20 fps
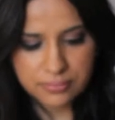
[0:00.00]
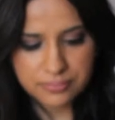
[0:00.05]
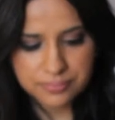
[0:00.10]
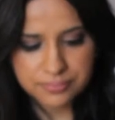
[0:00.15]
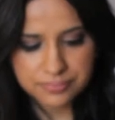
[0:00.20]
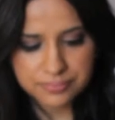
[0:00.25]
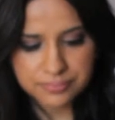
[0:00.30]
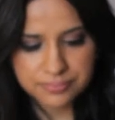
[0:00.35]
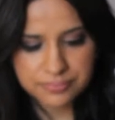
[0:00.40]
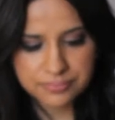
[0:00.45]

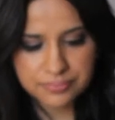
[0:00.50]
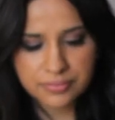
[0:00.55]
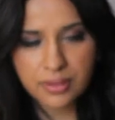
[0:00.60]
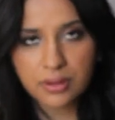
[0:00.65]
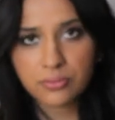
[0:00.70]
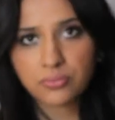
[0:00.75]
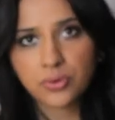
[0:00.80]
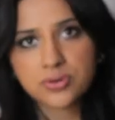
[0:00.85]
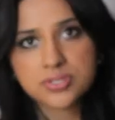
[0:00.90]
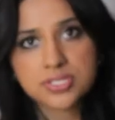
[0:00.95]

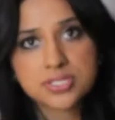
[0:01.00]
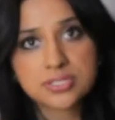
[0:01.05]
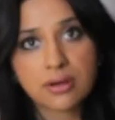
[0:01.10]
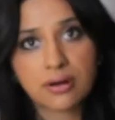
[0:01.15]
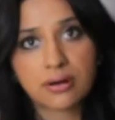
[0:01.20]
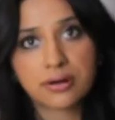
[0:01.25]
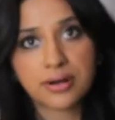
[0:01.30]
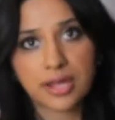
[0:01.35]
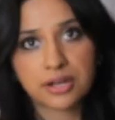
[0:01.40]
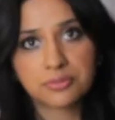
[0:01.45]
Roses
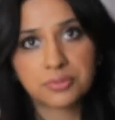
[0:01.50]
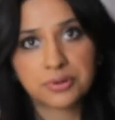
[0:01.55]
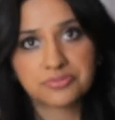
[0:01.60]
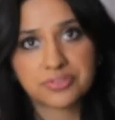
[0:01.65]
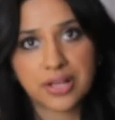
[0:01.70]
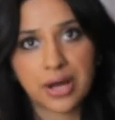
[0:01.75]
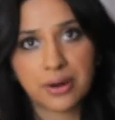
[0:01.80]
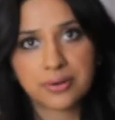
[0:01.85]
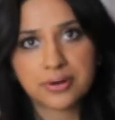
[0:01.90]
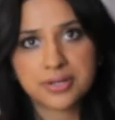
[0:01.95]
are an edible
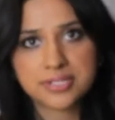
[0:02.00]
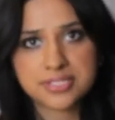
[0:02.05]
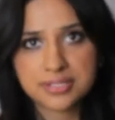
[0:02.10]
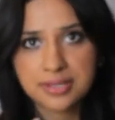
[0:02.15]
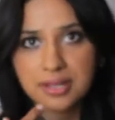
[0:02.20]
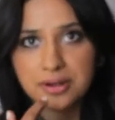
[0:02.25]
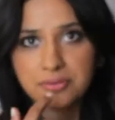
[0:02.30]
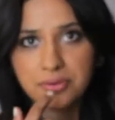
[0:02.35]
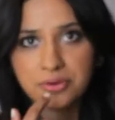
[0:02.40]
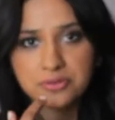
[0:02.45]
flower. I
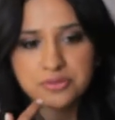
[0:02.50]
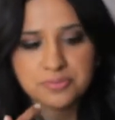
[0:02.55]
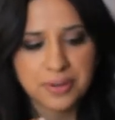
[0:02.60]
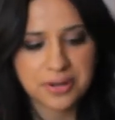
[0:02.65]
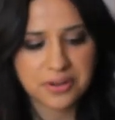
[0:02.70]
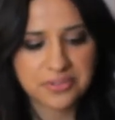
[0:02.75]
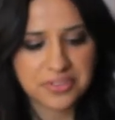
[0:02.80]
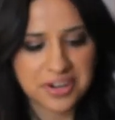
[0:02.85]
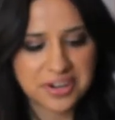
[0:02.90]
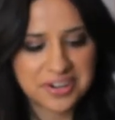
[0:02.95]
did get a rose
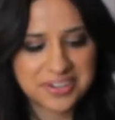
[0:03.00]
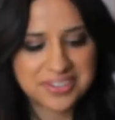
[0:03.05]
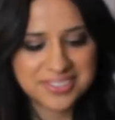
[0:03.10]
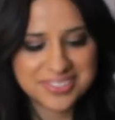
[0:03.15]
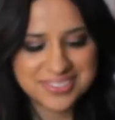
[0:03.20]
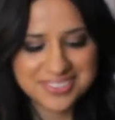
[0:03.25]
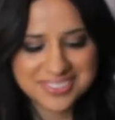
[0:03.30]
petal there.